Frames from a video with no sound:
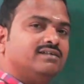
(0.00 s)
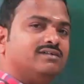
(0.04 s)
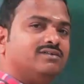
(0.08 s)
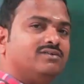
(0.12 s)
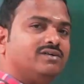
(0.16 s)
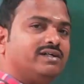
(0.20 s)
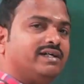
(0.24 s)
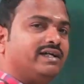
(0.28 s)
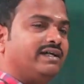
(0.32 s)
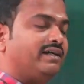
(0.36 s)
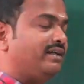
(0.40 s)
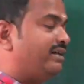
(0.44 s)

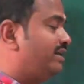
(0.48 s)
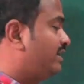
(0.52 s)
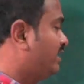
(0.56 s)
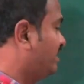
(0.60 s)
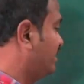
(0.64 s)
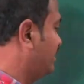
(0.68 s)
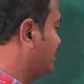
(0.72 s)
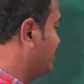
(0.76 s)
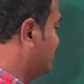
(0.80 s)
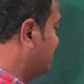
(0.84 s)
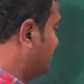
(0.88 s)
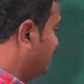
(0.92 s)
Okay,
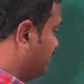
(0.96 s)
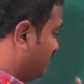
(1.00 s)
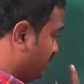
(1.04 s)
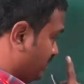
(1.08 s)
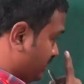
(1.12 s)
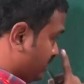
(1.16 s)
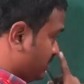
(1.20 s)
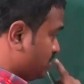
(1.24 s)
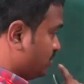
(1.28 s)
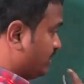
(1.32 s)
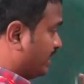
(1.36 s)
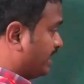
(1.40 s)

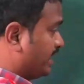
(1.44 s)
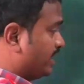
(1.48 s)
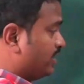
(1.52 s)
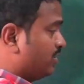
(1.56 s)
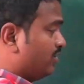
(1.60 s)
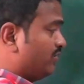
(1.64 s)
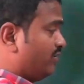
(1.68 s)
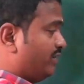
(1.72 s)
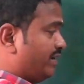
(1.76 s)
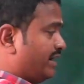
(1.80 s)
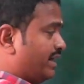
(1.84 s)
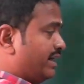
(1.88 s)
so according
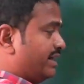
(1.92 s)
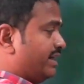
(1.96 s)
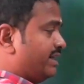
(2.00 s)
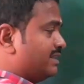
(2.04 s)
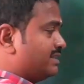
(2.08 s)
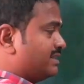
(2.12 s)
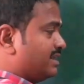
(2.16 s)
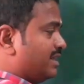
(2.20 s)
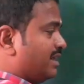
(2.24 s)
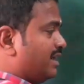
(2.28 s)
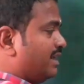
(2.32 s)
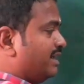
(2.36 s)
to
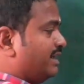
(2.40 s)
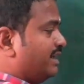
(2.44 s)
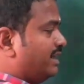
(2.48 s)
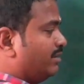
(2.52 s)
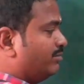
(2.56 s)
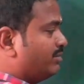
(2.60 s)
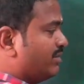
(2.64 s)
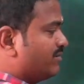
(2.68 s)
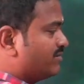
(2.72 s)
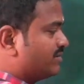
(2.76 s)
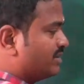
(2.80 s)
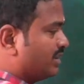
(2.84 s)
Faraday's law,
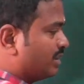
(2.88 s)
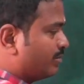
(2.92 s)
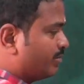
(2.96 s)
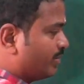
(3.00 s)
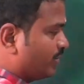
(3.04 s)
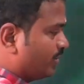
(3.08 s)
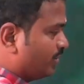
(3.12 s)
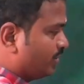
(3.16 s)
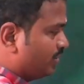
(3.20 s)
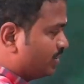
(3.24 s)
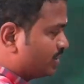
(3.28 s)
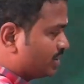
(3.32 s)
EMFs are
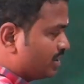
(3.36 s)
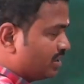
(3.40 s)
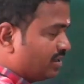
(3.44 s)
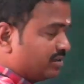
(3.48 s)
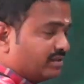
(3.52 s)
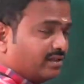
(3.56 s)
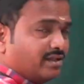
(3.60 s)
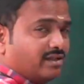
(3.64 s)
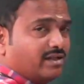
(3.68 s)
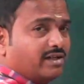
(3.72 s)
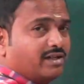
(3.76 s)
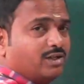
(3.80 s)
produced
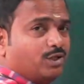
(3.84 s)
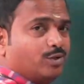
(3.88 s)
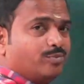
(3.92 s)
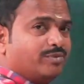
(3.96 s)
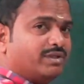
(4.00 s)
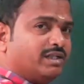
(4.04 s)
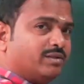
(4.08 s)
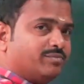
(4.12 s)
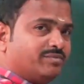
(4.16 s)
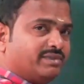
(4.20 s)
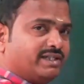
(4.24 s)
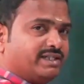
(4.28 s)
on the
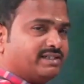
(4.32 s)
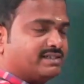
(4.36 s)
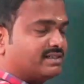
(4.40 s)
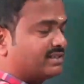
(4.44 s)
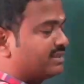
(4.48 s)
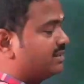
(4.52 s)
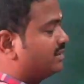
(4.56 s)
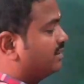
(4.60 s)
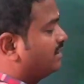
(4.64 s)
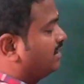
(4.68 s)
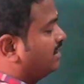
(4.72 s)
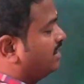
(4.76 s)
aluminum disc,
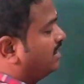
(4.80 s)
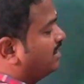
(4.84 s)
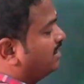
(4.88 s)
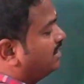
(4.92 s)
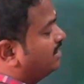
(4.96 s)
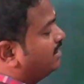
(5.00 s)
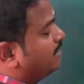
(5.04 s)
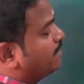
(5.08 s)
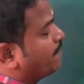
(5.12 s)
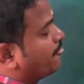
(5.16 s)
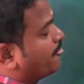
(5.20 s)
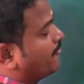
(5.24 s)

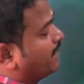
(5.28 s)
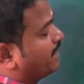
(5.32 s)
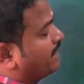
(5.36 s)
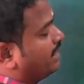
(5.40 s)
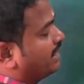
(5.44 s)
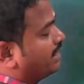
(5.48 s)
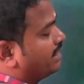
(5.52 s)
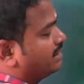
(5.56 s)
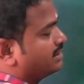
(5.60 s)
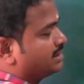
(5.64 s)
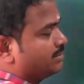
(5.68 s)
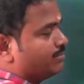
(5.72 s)
and
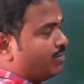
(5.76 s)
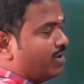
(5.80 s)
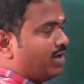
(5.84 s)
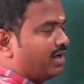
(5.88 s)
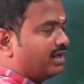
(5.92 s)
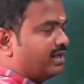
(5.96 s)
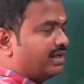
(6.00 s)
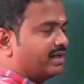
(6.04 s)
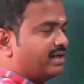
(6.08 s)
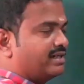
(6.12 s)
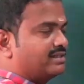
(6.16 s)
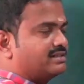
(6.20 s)
small
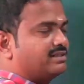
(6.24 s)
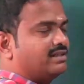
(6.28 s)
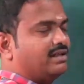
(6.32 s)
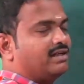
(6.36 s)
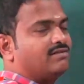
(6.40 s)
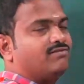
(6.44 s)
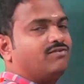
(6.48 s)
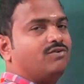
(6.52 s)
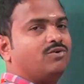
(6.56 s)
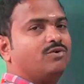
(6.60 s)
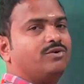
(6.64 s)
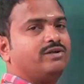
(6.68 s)
currents are
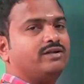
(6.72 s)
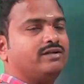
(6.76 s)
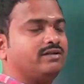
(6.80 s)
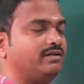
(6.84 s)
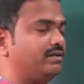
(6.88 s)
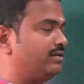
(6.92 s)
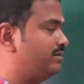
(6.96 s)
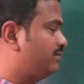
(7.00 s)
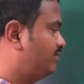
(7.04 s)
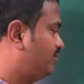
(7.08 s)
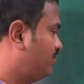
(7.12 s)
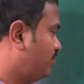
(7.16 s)

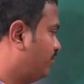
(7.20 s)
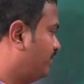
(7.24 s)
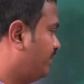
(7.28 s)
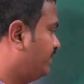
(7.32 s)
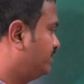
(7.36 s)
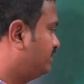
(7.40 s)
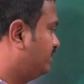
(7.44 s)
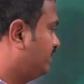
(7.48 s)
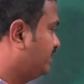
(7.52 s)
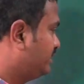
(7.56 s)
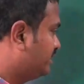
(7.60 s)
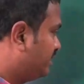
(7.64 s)

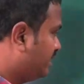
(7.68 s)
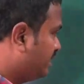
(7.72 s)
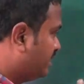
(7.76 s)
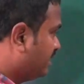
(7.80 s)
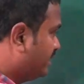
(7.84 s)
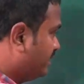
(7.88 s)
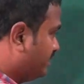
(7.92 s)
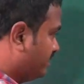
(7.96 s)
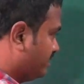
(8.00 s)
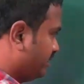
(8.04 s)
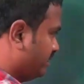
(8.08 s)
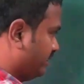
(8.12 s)
flowing
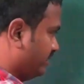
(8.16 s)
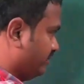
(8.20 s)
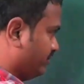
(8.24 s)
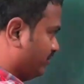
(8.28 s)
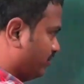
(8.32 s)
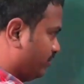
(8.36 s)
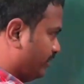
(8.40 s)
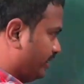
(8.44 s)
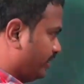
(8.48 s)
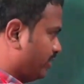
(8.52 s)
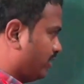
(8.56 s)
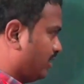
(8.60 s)

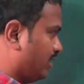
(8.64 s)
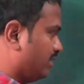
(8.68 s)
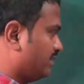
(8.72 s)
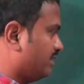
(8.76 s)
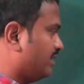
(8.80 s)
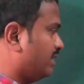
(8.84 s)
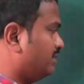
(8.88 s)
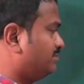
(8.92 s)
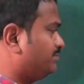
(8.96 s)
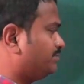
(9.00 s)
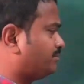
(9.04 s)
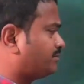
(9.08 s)
on
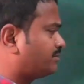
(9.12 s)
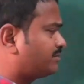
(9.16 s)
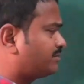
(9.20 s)
the